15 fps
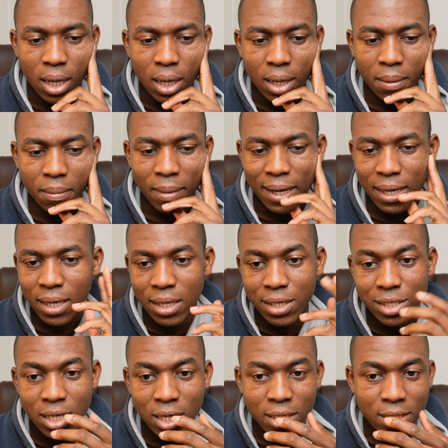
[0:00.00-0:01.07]
my king
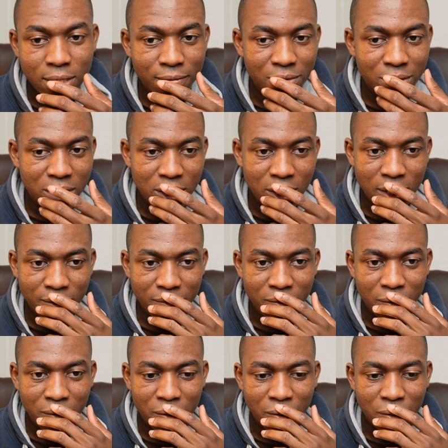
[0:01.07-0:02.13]
is relatively safe.
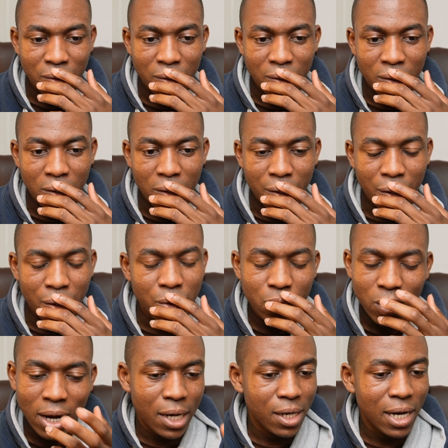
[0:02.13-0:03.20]
No,
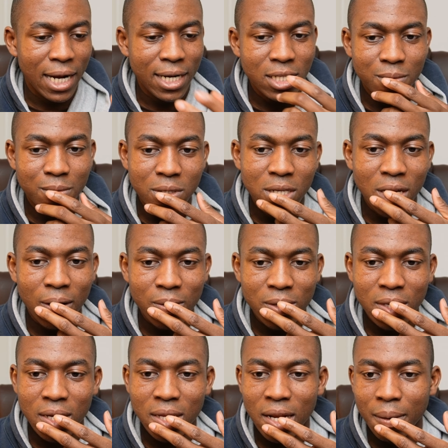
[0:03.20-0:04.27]
at this position I was
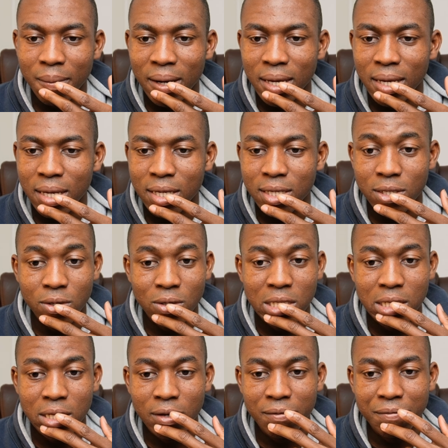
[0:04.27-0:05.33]
thinking that my king is not
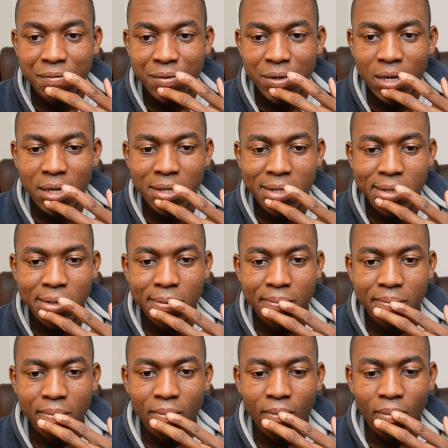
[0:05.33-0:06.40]
safe, that
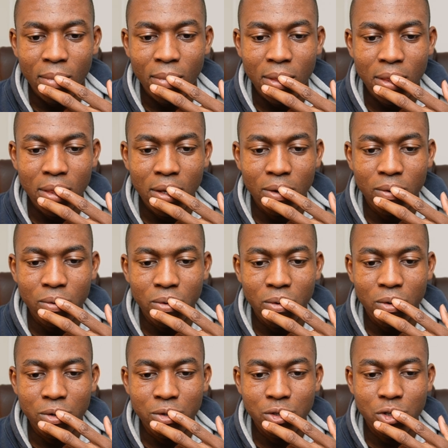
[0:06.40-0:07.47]
they could
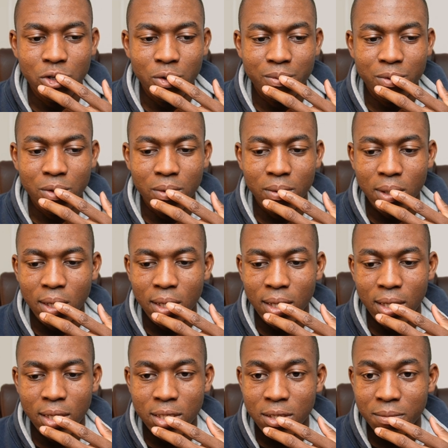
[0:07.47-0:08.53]
conjure up something
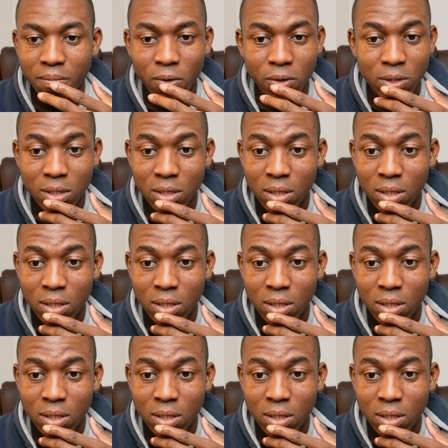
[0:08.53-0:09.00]
against it, but